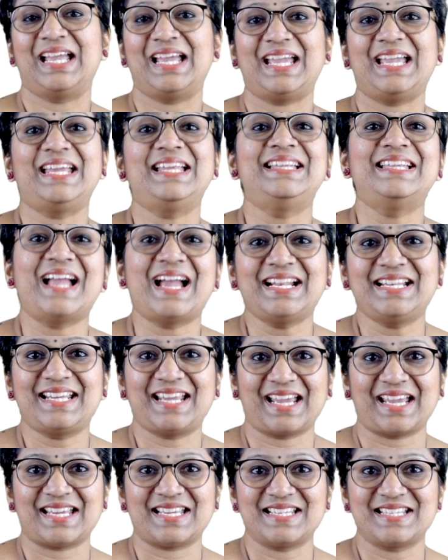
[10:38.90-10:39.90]
In that
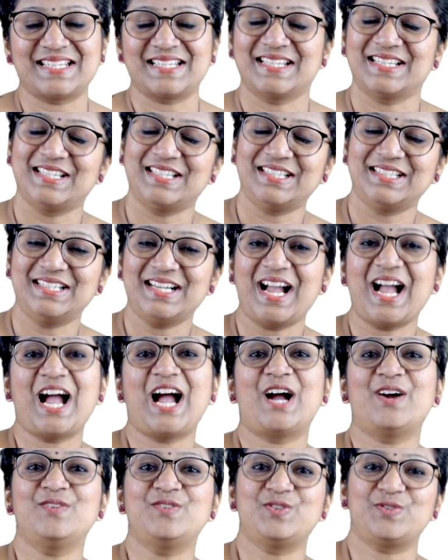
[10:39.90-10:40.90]
case,
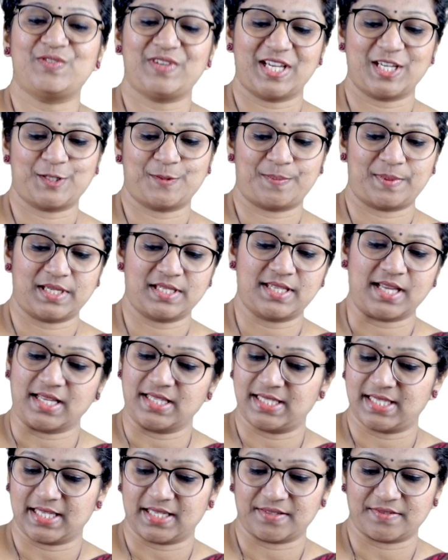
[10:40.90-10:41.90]
how do we express
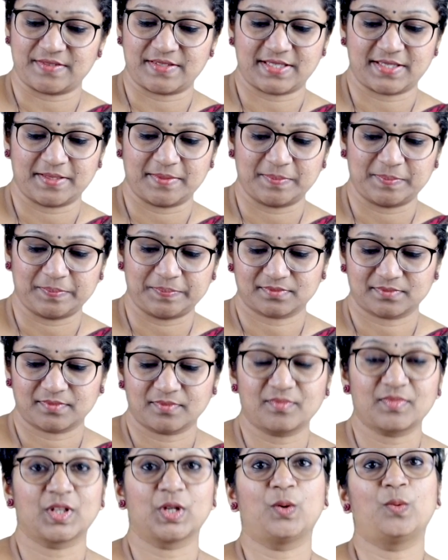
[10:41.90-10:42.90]
ourselves?
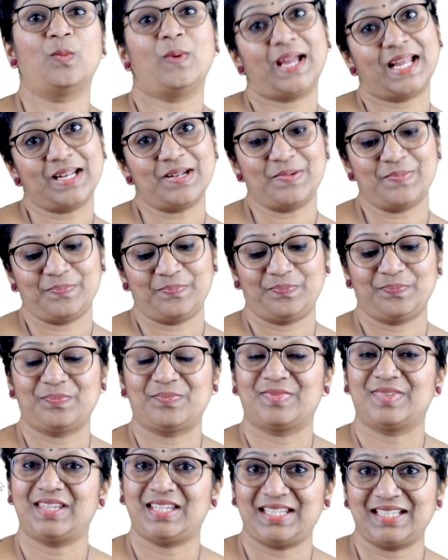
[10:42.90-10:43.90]
Well,
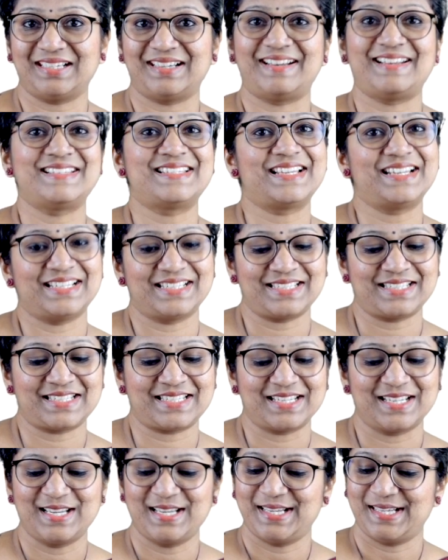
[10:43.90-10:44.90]
here is a
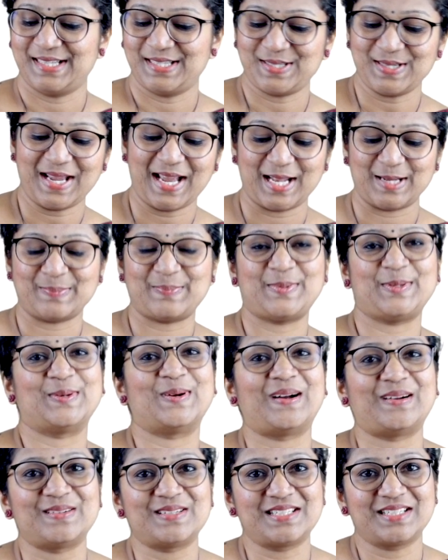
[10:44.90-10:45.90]
list to help you
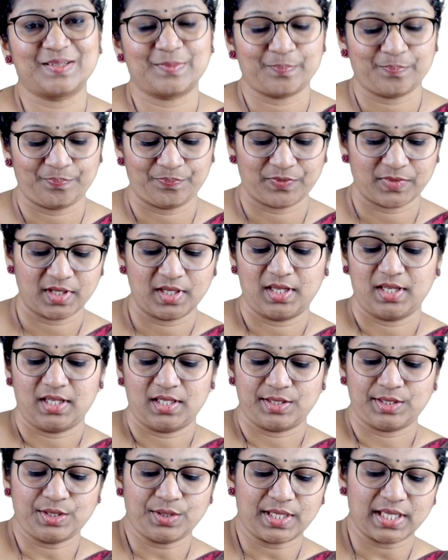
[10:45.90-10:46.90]
out.
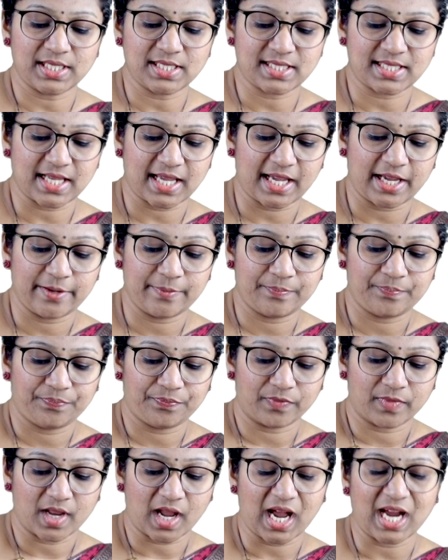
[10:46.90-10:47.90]
You can say,
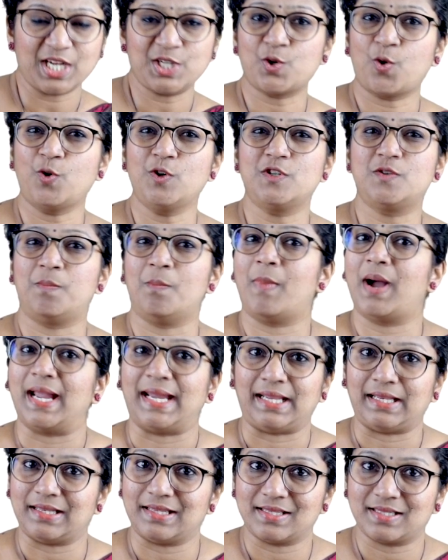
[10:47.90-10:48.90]
I don't
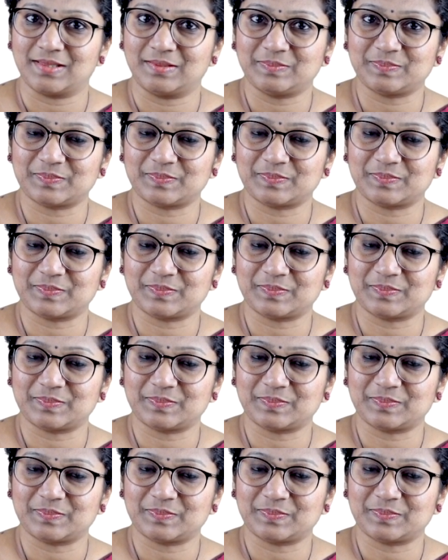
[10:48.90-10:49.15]
mind.